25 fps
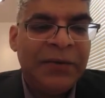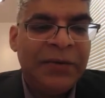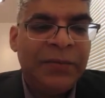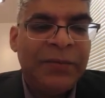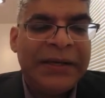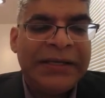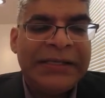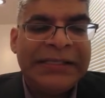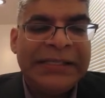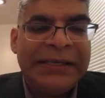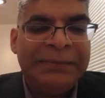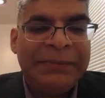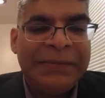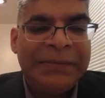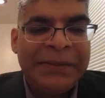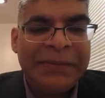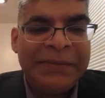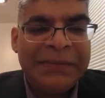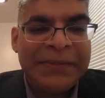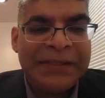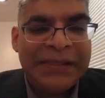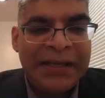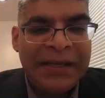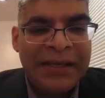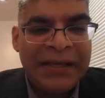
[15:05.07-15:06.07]
What
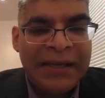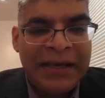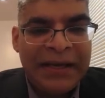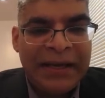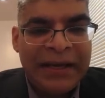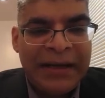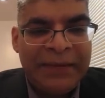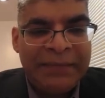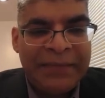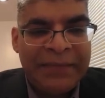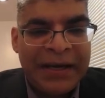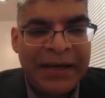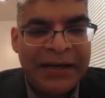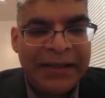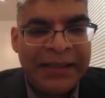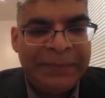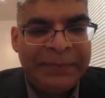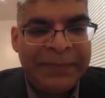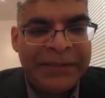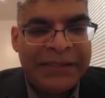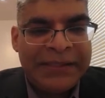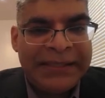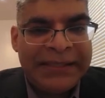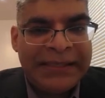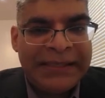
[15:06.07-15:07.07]
symptoms are they
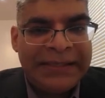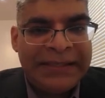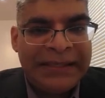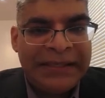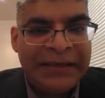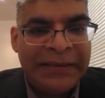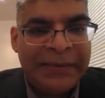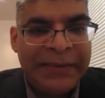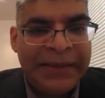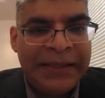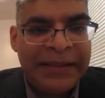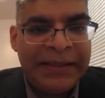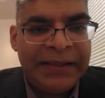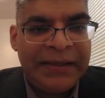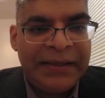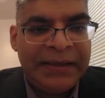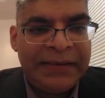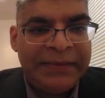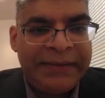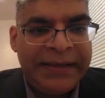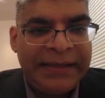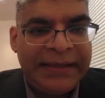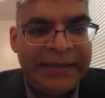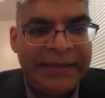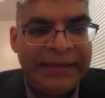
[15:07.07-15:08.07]
presenting with,
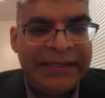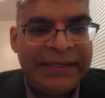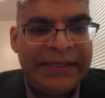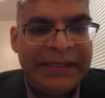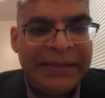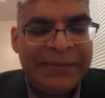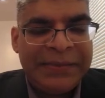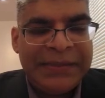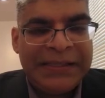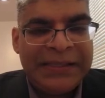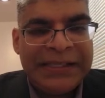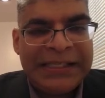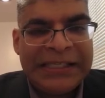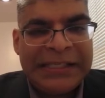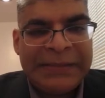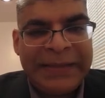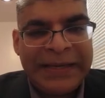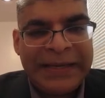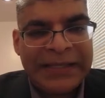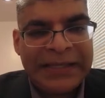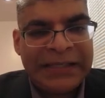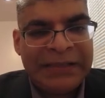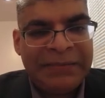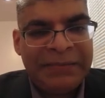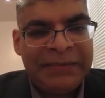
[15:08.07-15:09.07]
right? It determines the
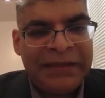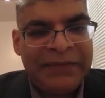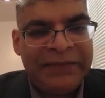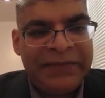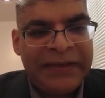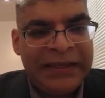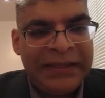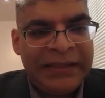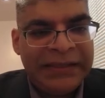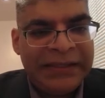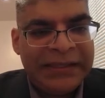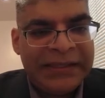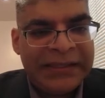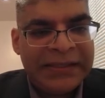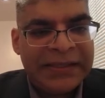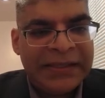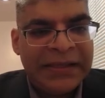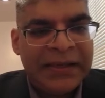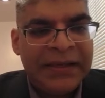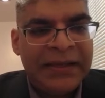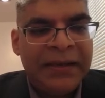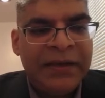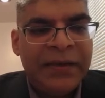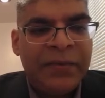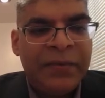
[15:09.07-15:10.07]
spectrum of illness.
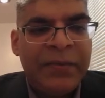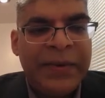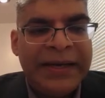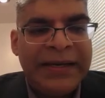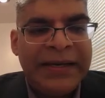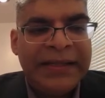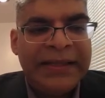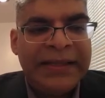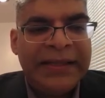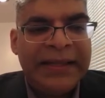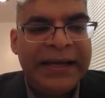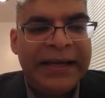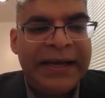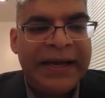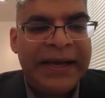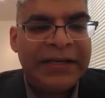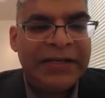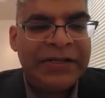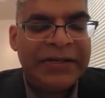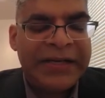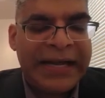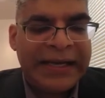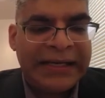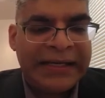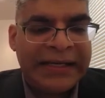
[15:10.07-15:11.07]
When did they
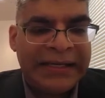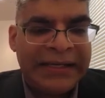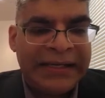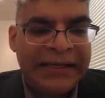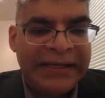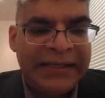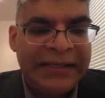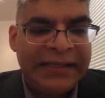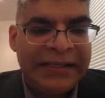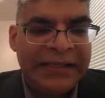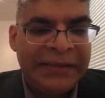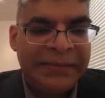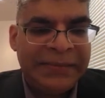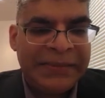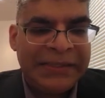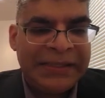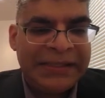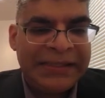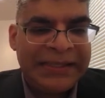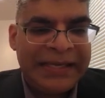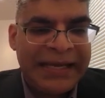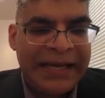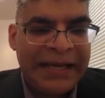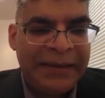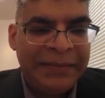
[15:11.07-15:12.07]
contract it? It determines the
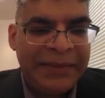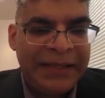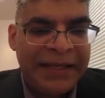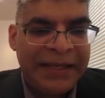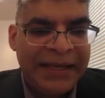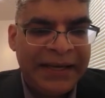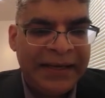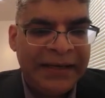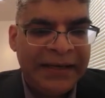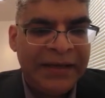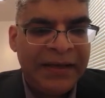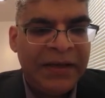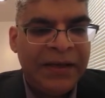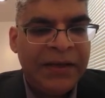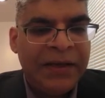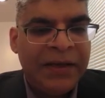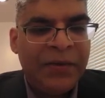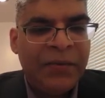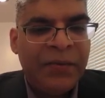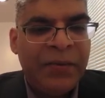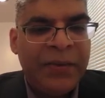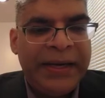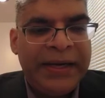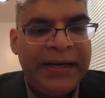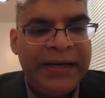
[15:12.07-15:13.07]
timeline.
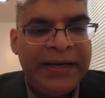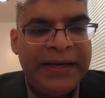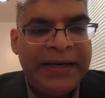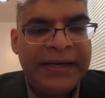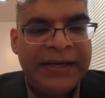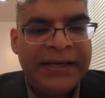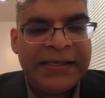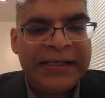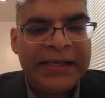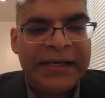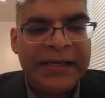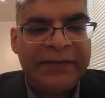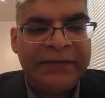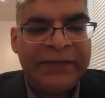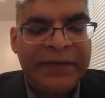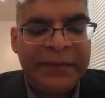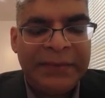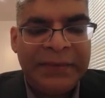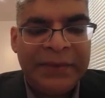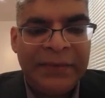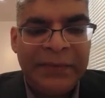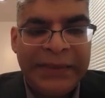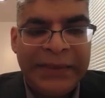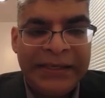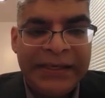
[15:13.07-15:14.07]
Where did it start
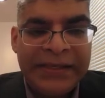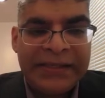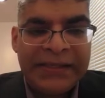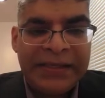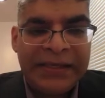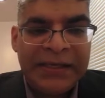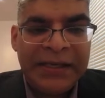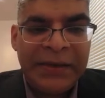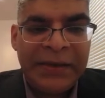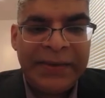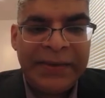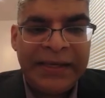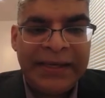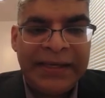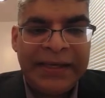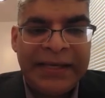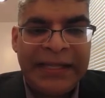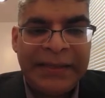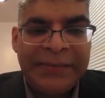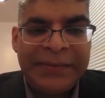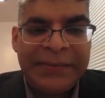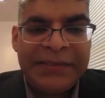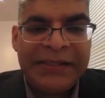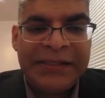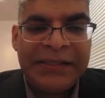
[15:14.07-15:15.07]
from and where is it going? It
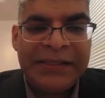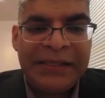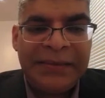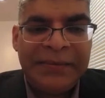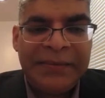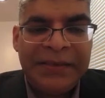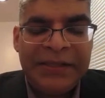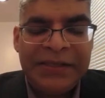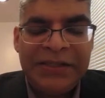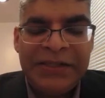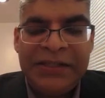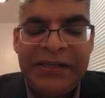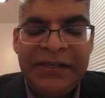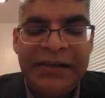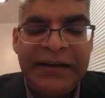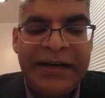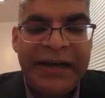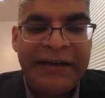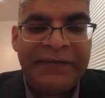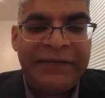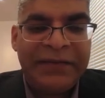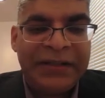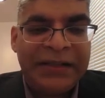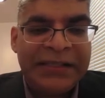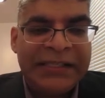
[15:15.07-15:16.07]
helps determine the
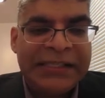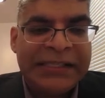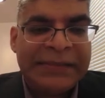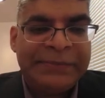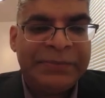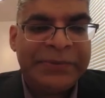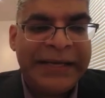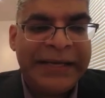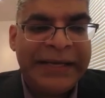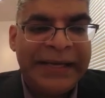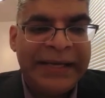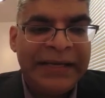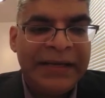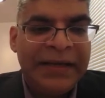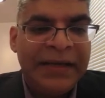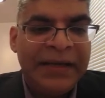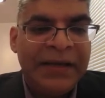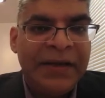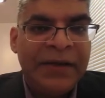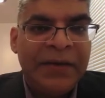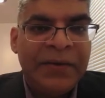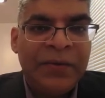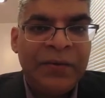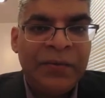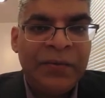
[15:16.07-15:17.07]
geographical spread.
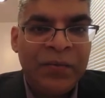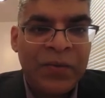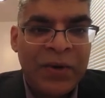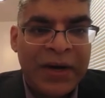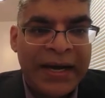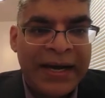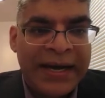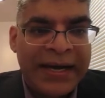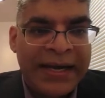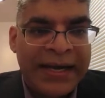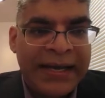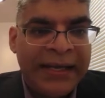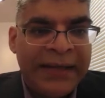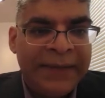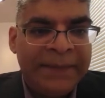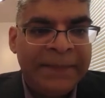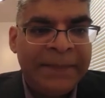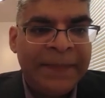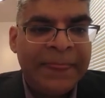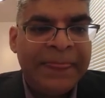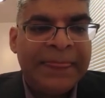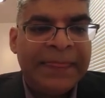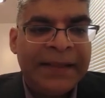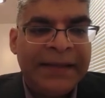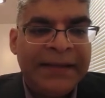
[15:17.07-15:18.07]
Why
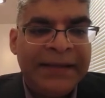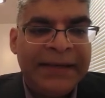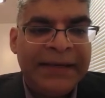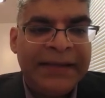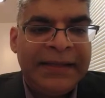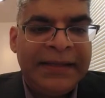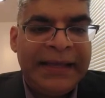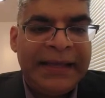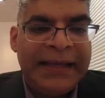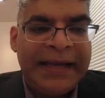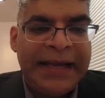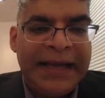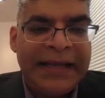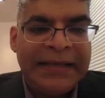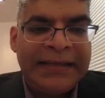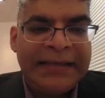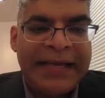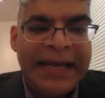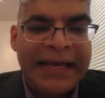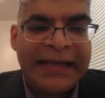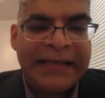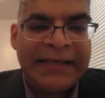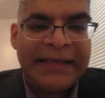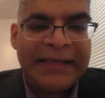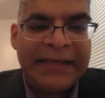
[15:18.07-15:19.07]
did they
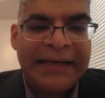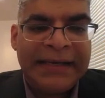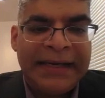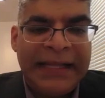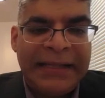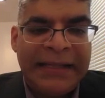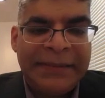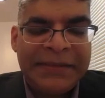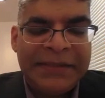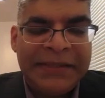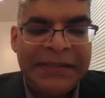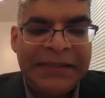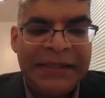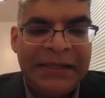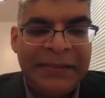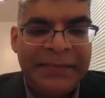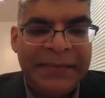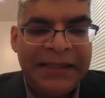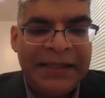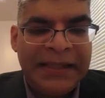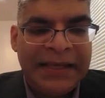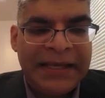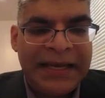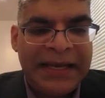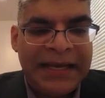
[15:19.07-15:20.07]
contact it? It helps
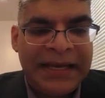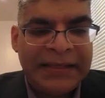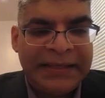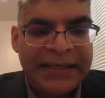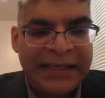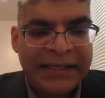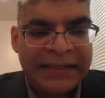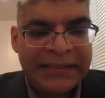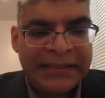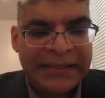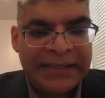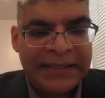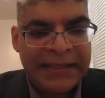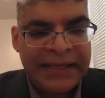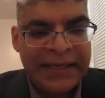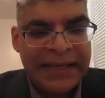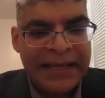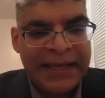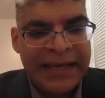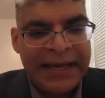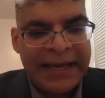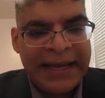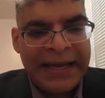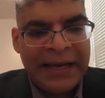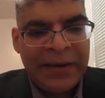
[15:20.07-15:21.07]
determine the context and
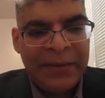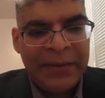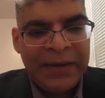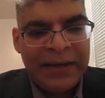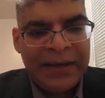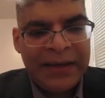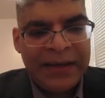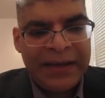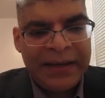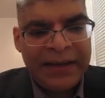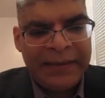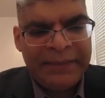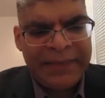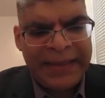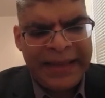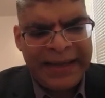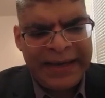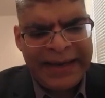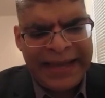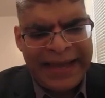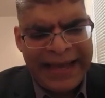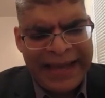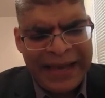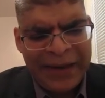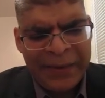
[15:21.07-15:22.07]

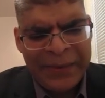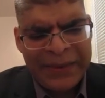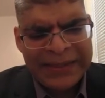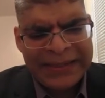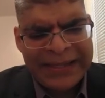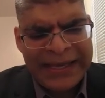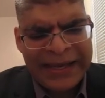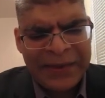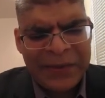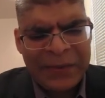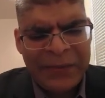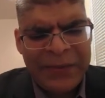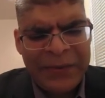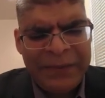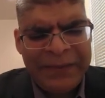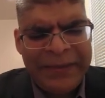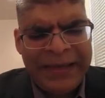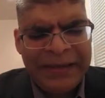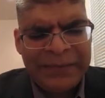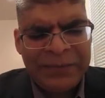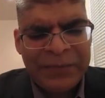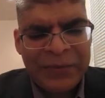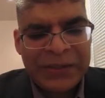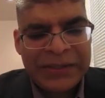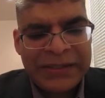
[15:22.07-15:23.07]
how can we
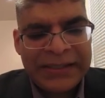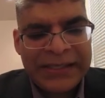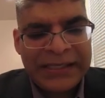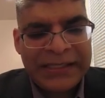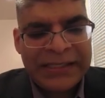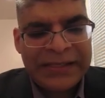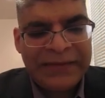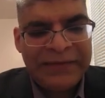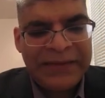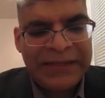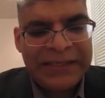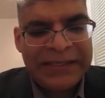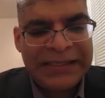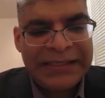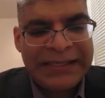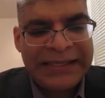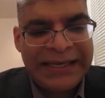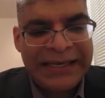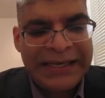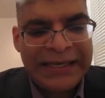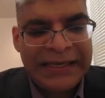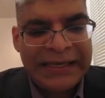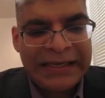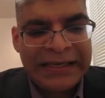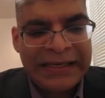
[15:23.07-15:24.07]
make more sense of this
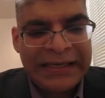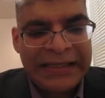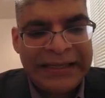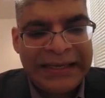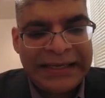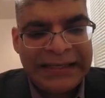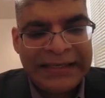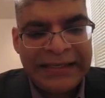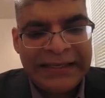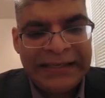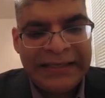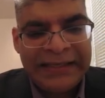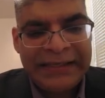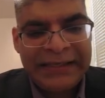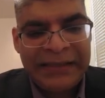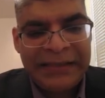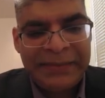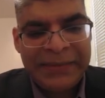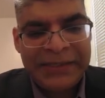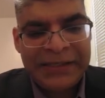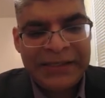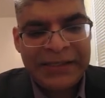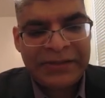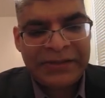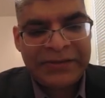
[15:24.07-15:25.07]
data collected? It
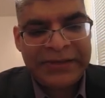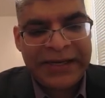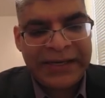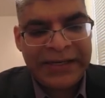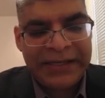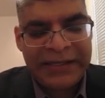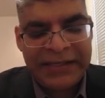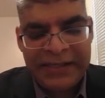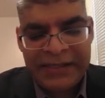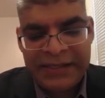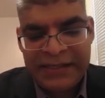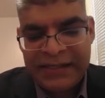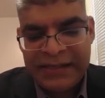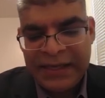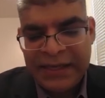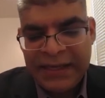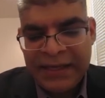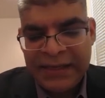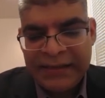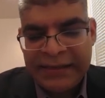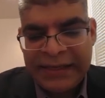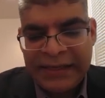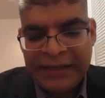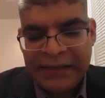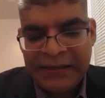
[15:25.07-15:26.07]
determines the strategies
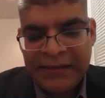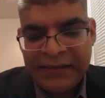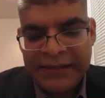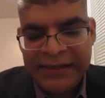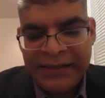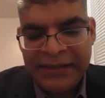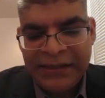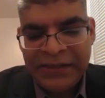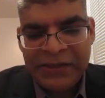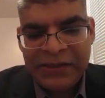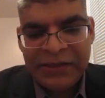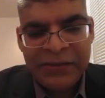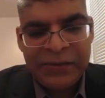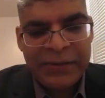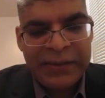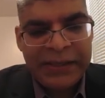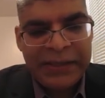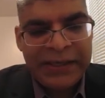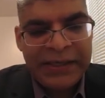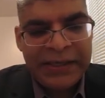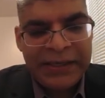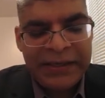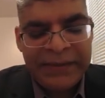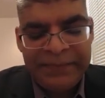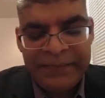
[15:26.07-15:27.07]
that lead to
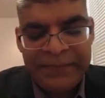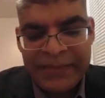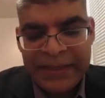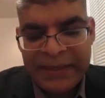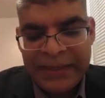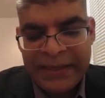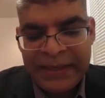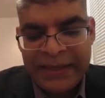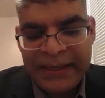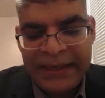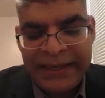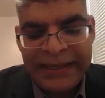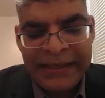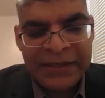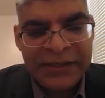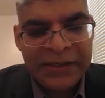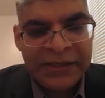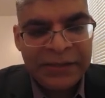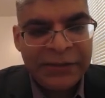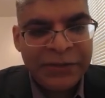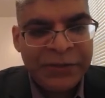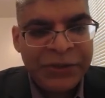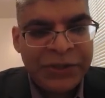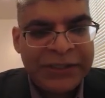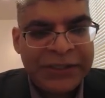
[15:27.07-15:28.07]
a
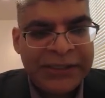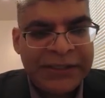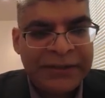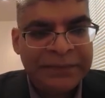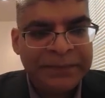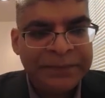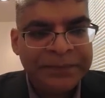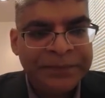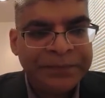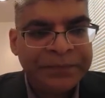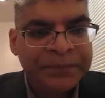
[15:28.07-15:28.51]
solution.